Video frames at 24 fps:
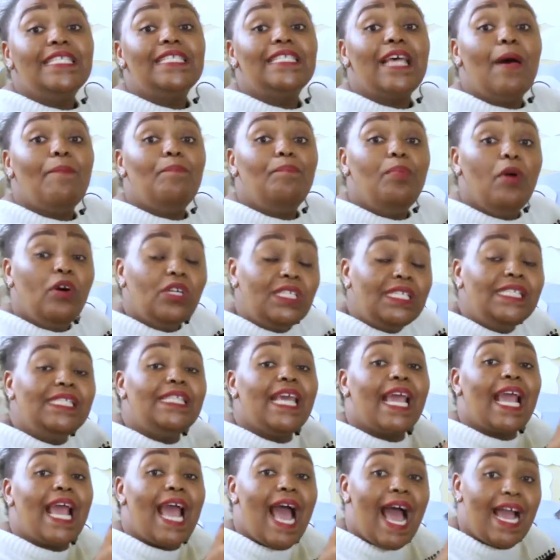support
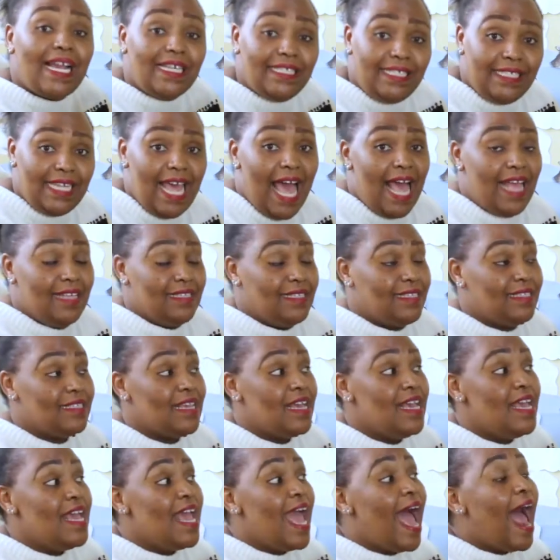the cactus,
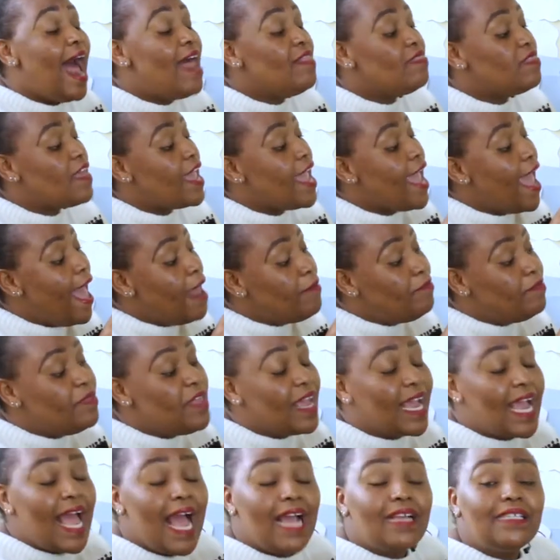and they help
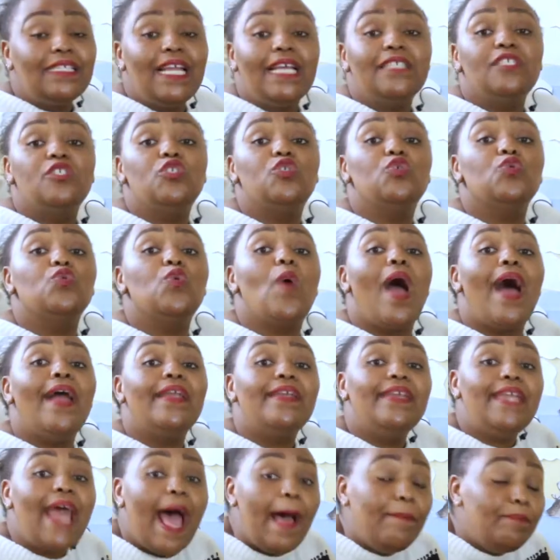the cactus to
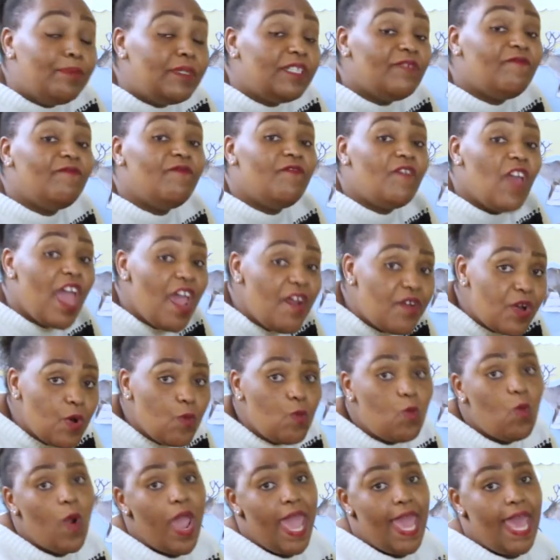adapt very
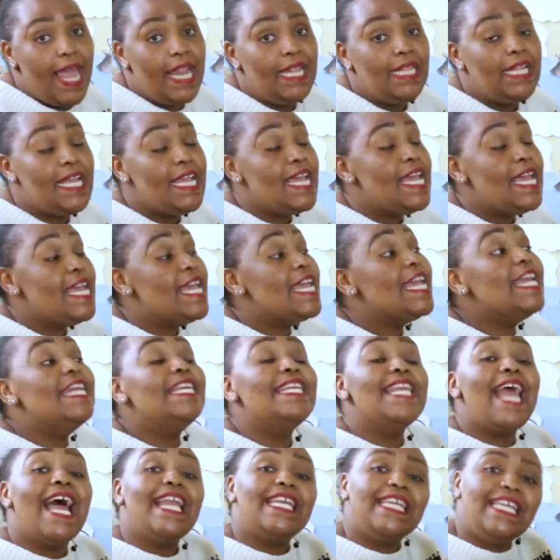well
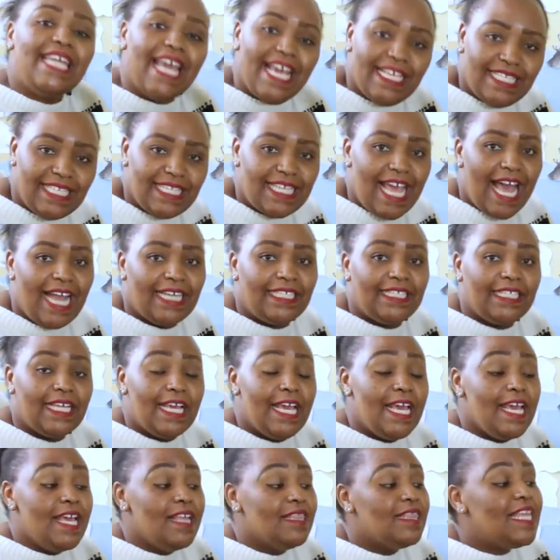in a desert.
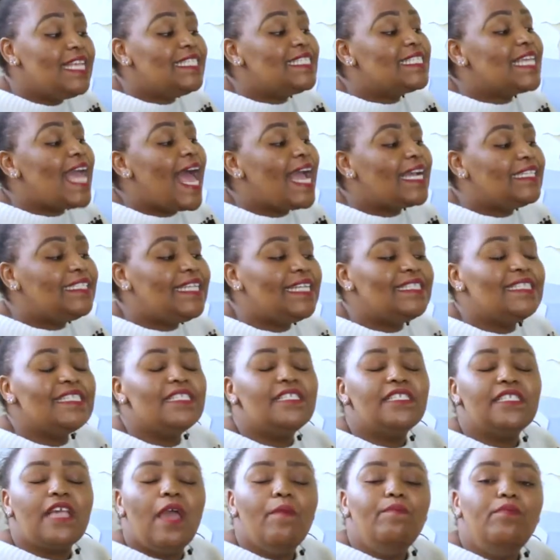This cactus
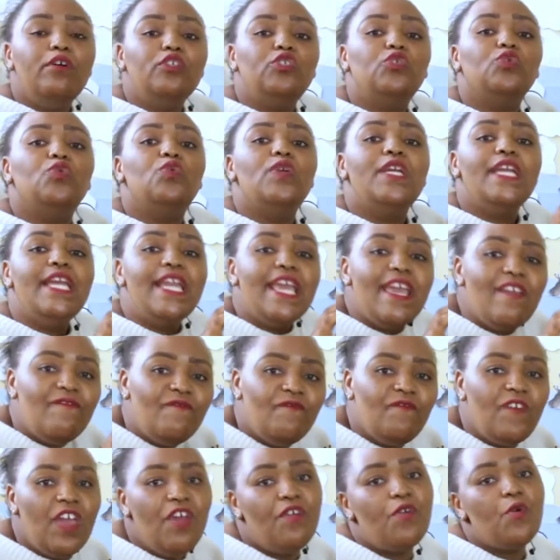is able to
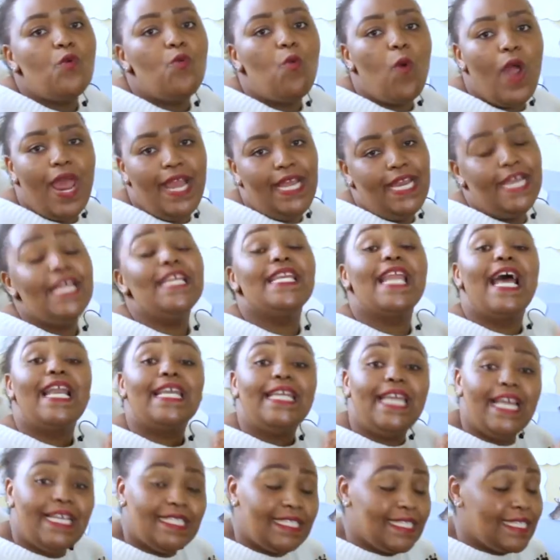live very well in a
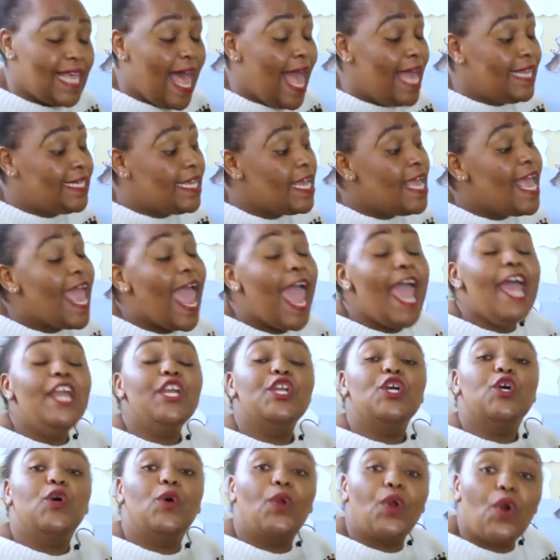desert
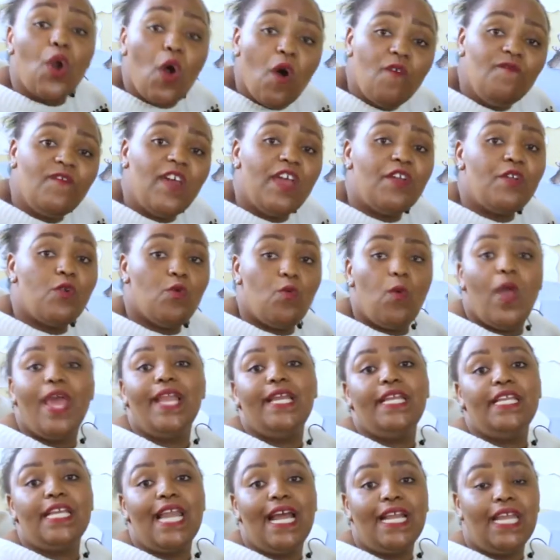and grow very well
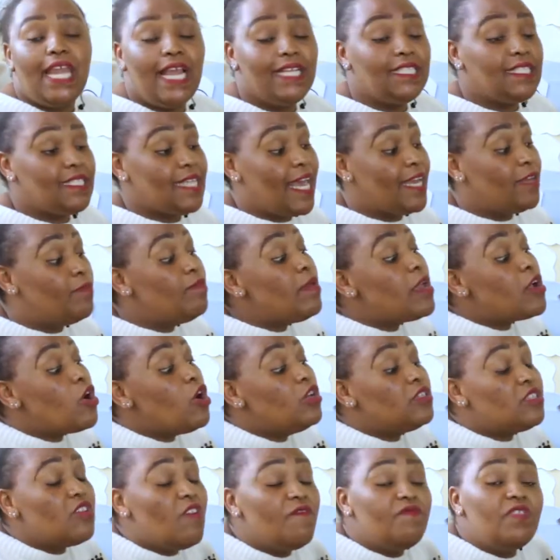in a desert
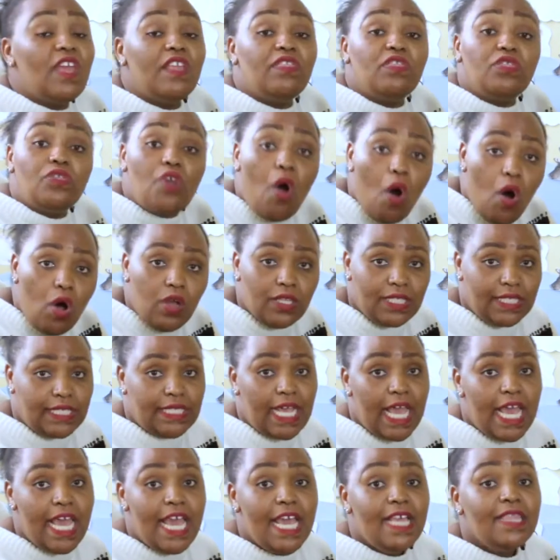because of the thorns.
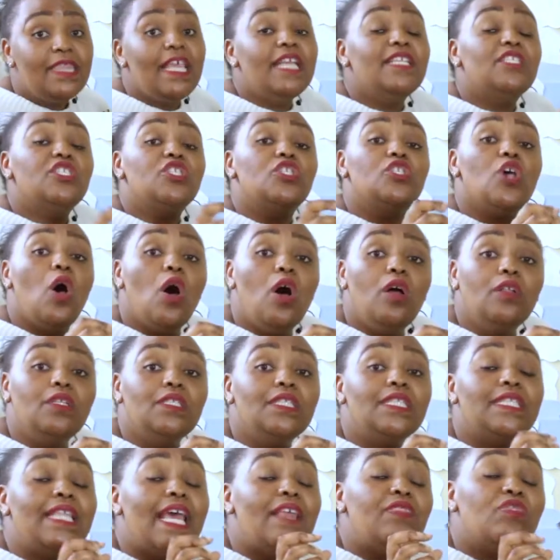
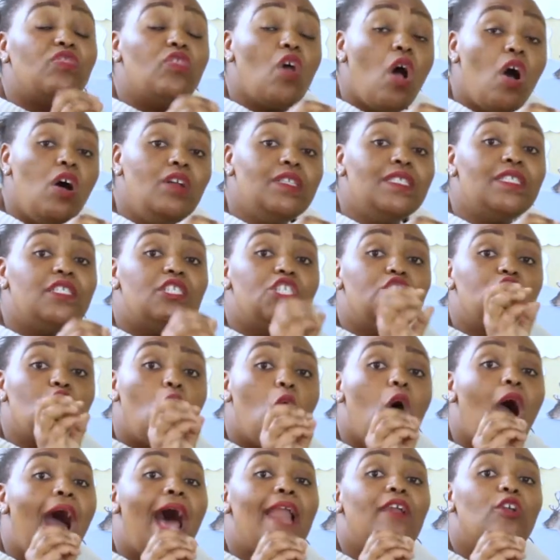The thorns
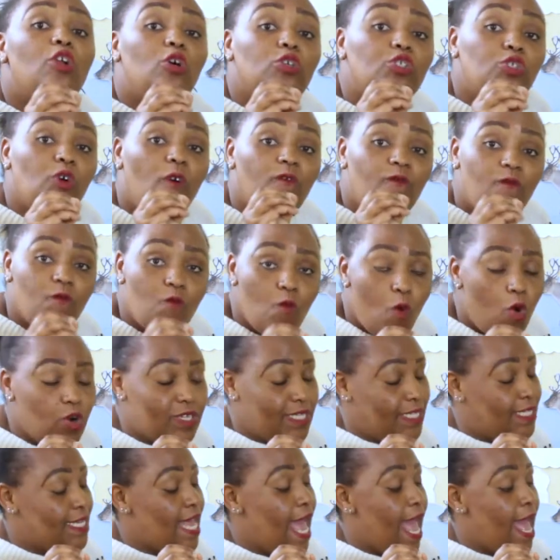store a lot of
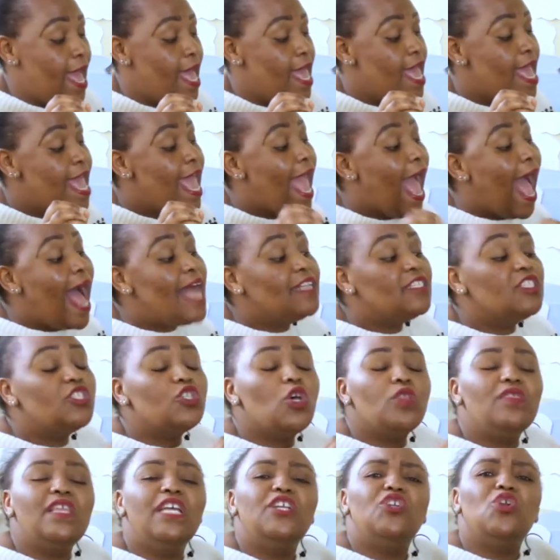water, and
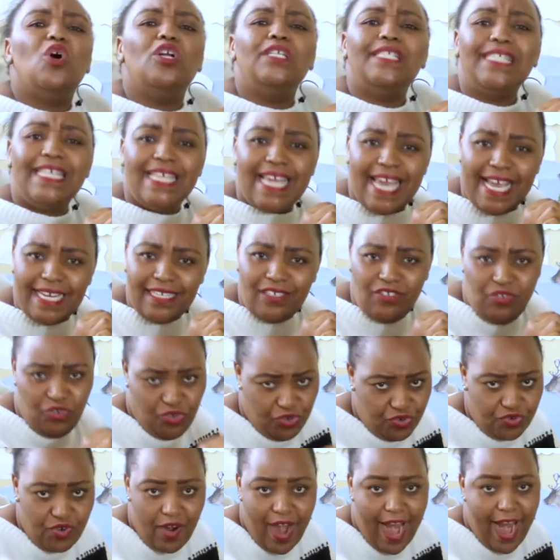so they don't get
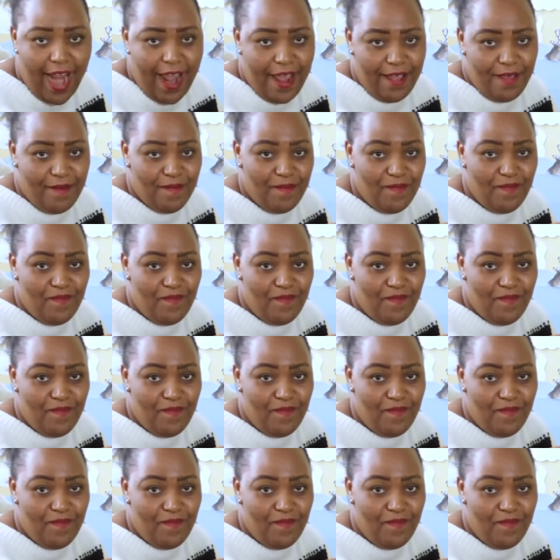dry.